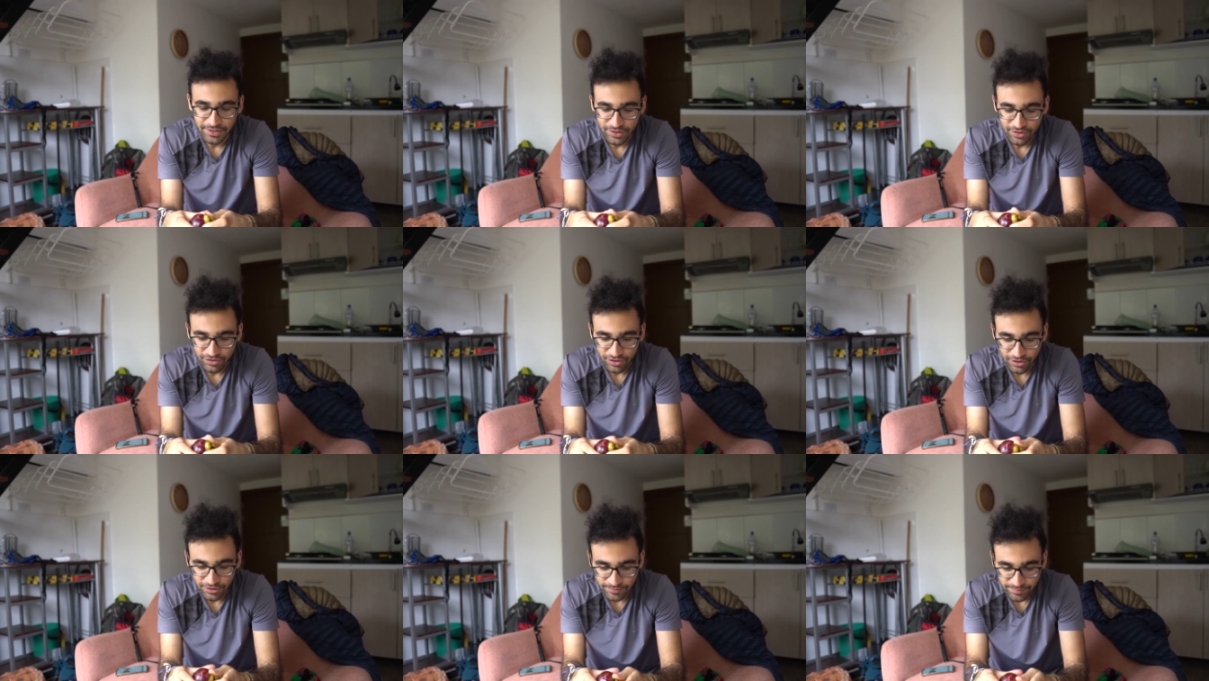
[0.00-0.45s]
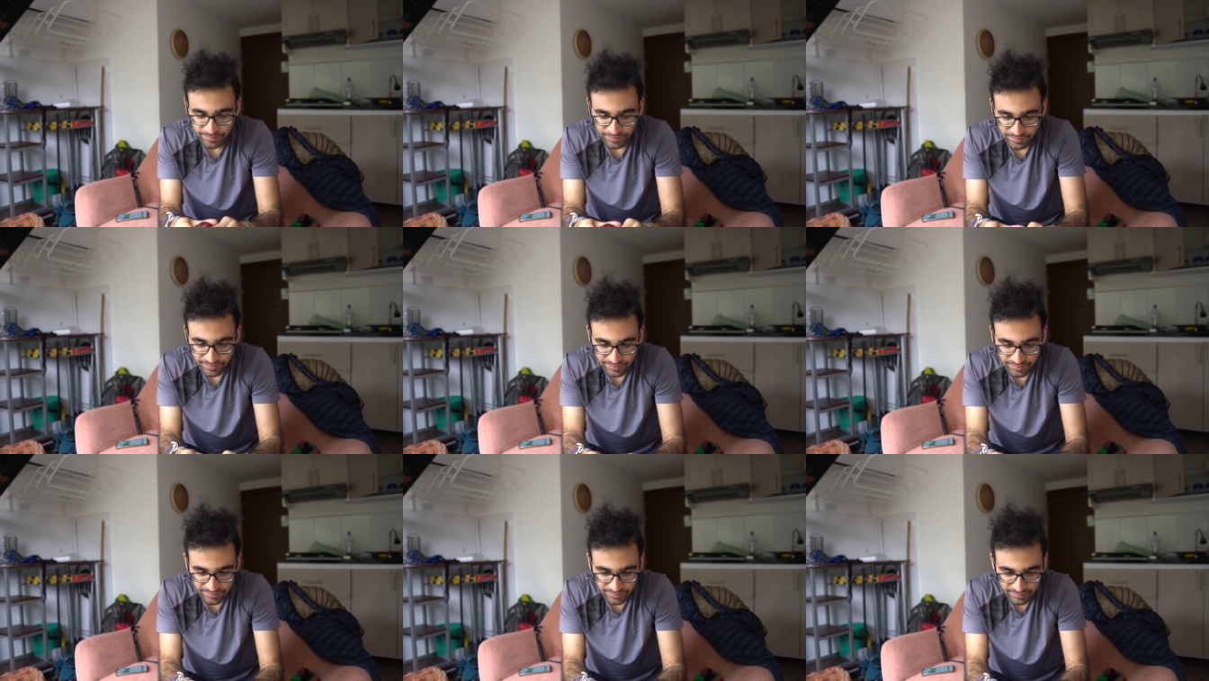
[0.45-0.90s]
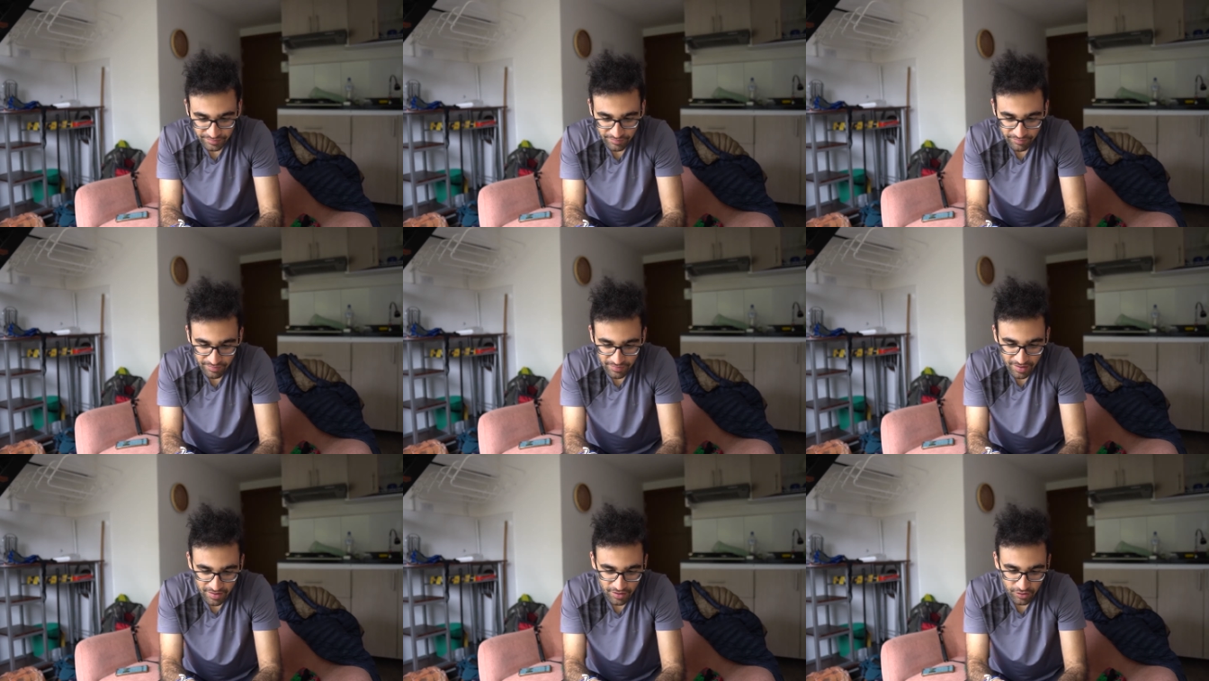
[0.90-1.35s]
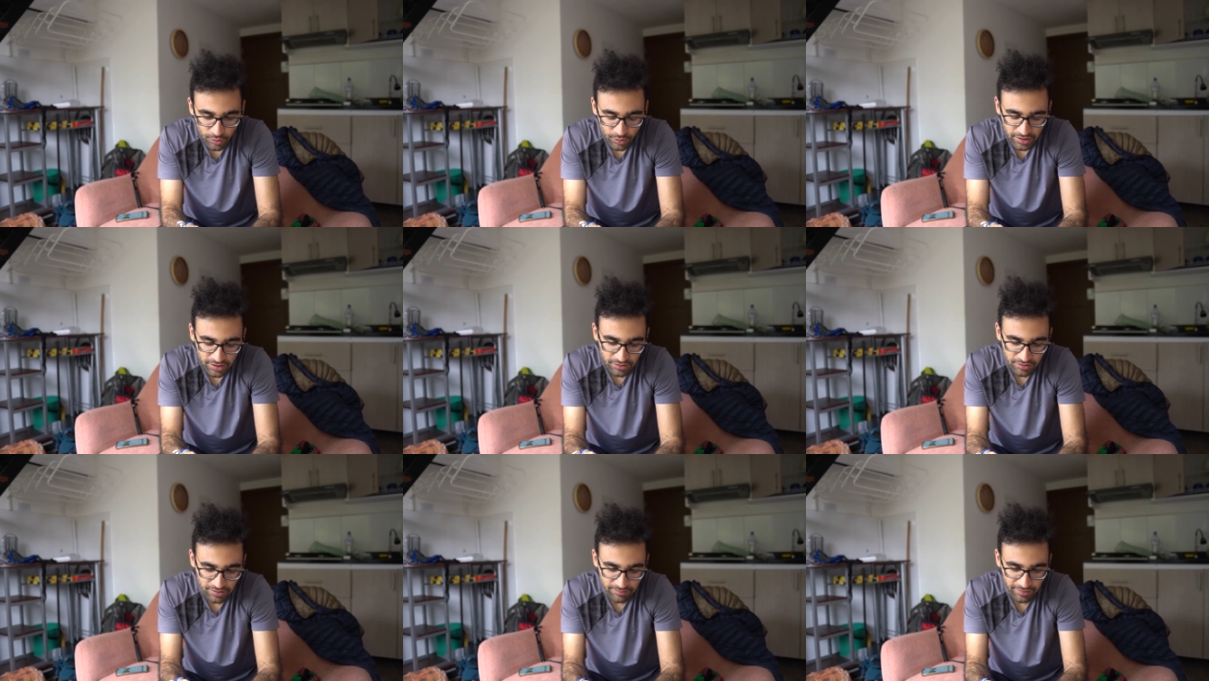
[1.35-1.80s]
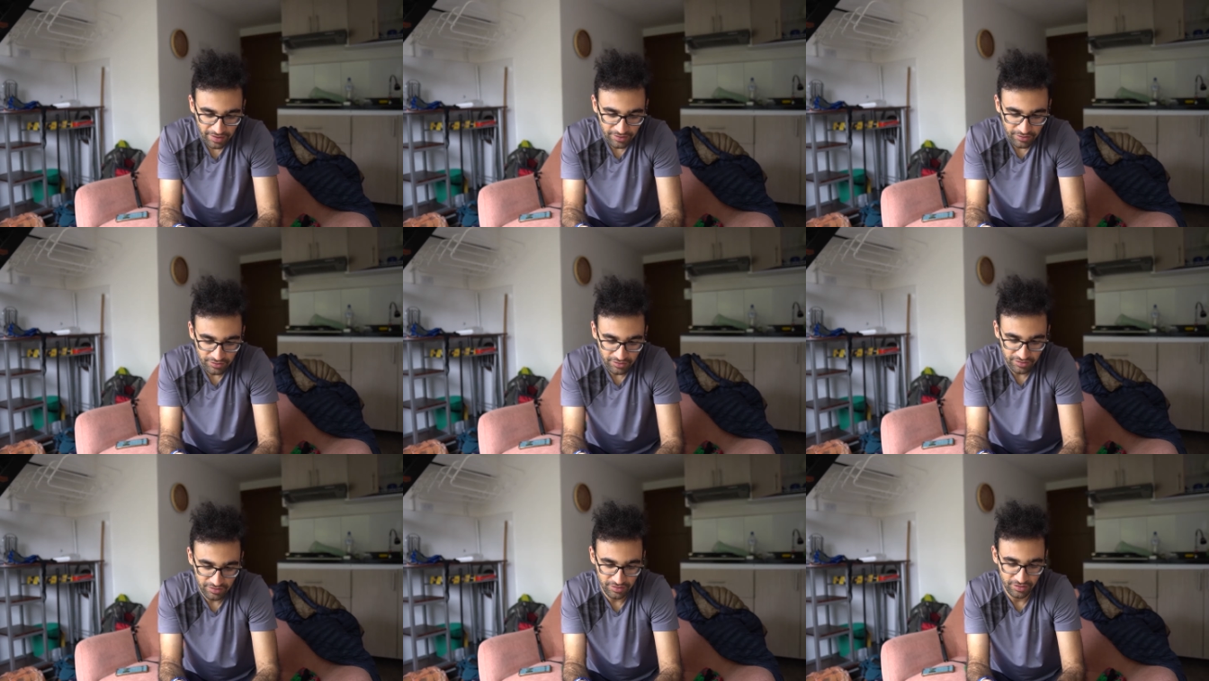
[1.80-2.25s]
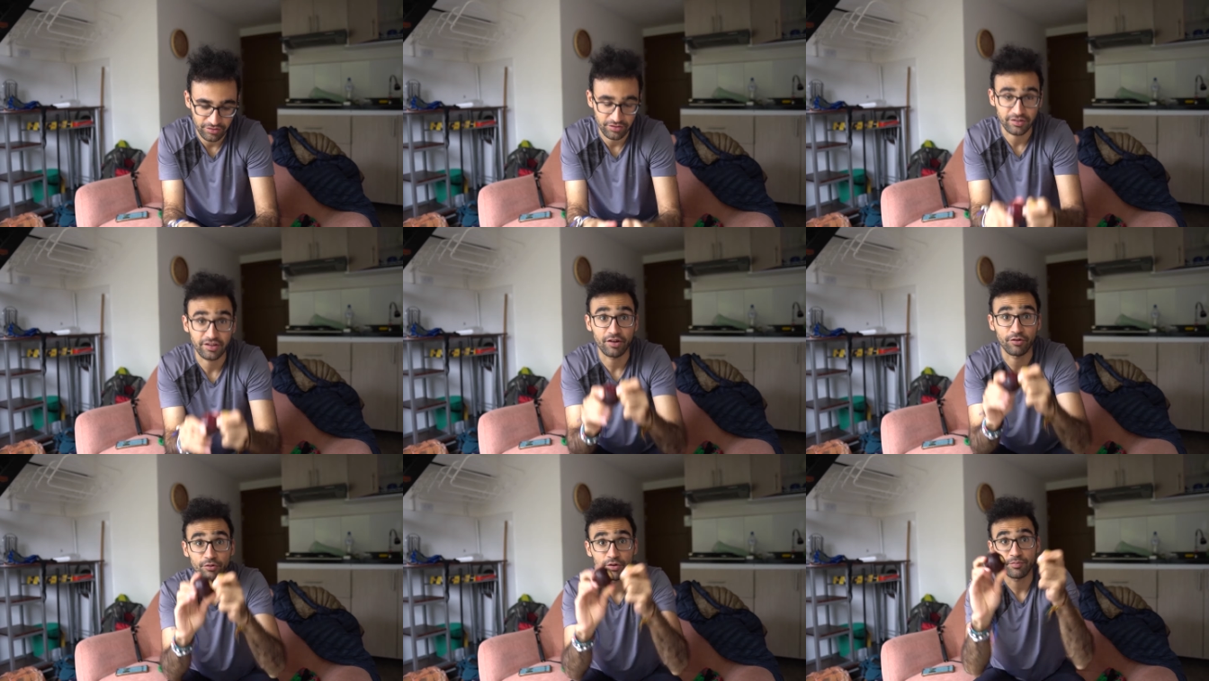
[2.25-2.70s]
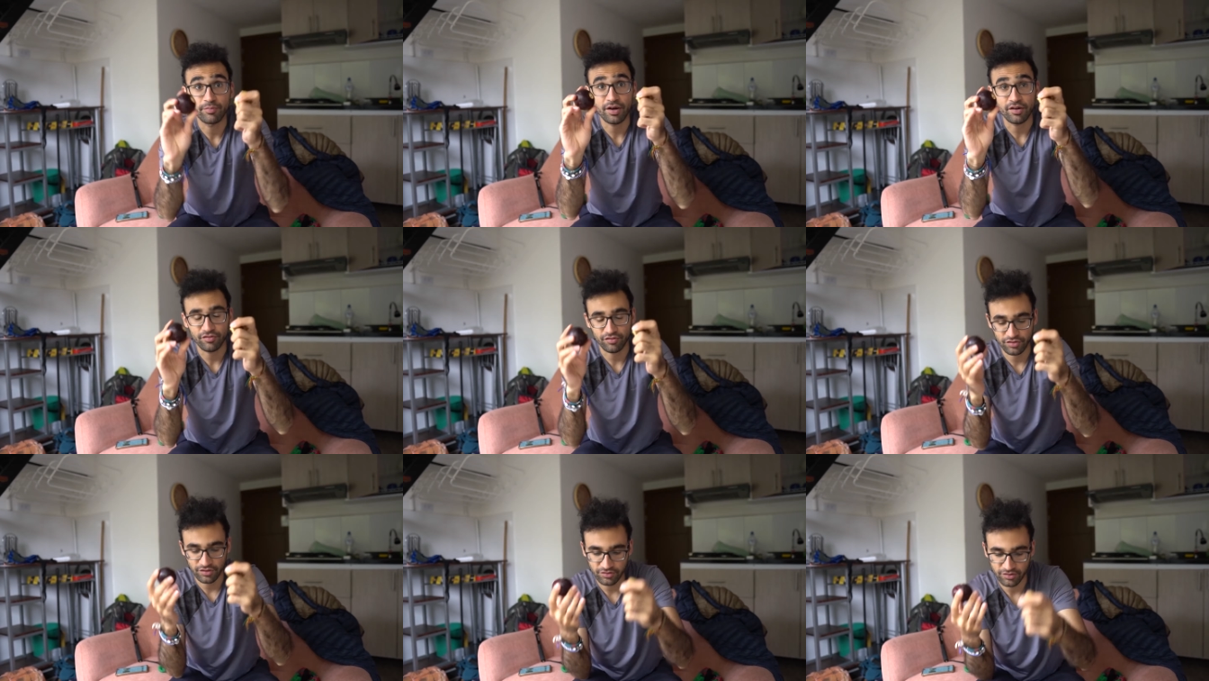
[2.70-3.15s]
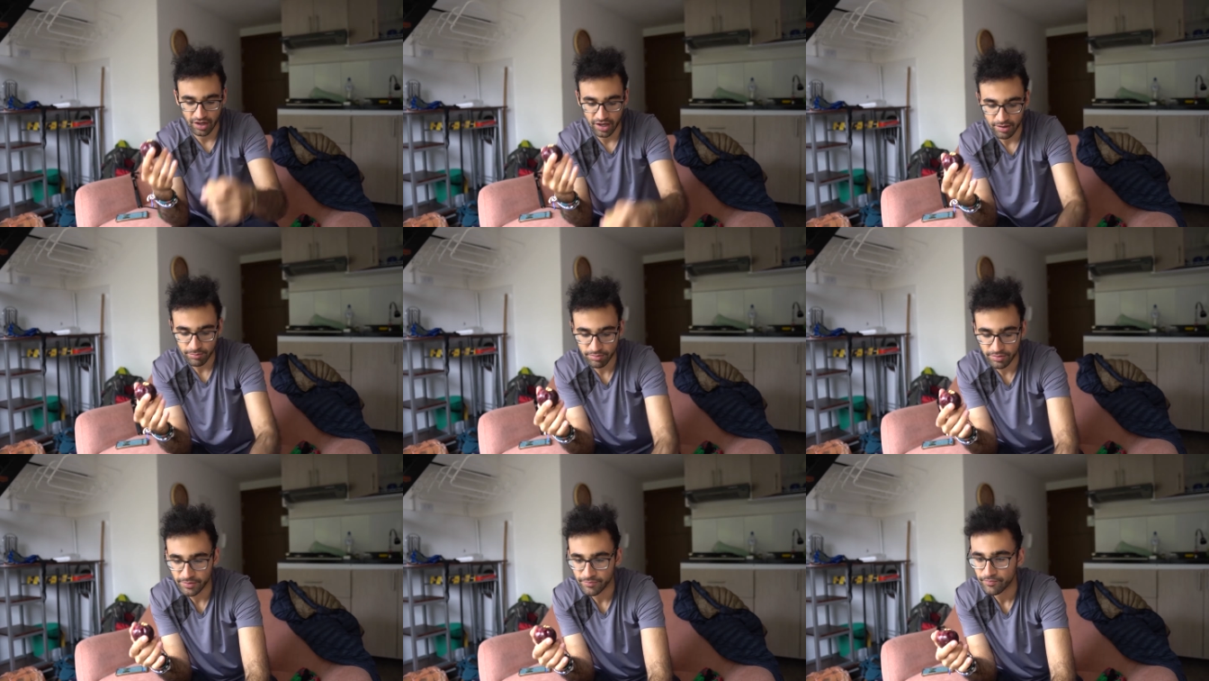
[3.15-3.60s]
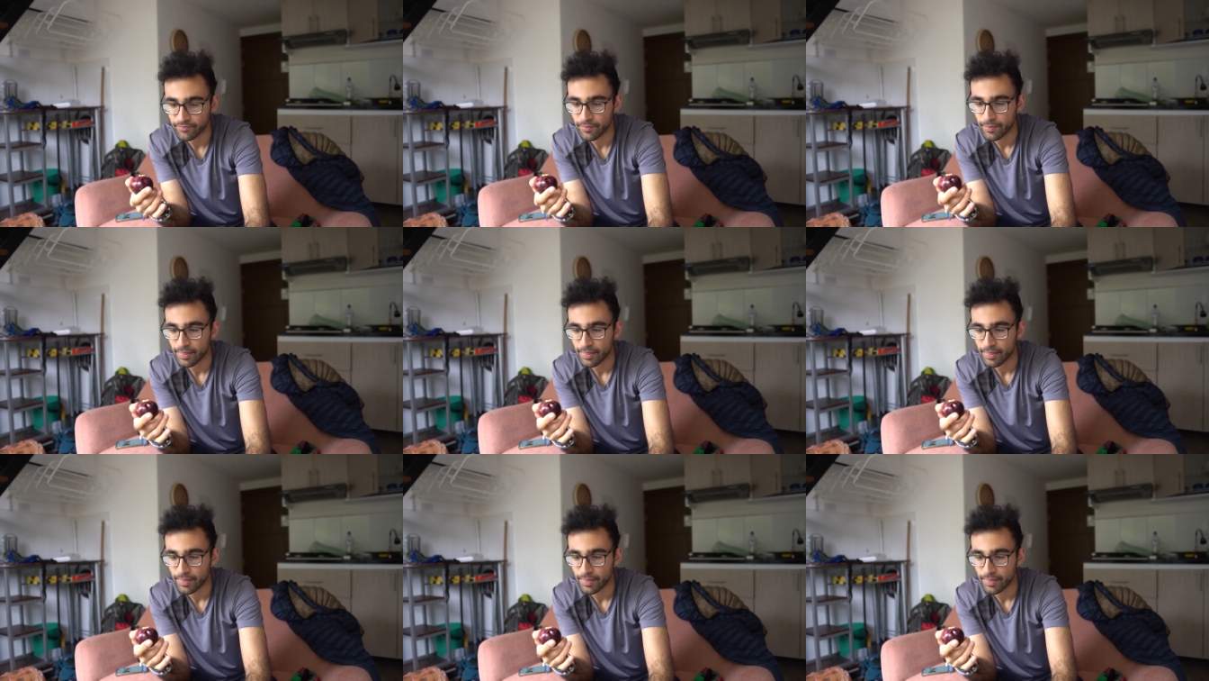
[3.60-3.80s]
So the way you eat mangosteen is you kind of rip off the top.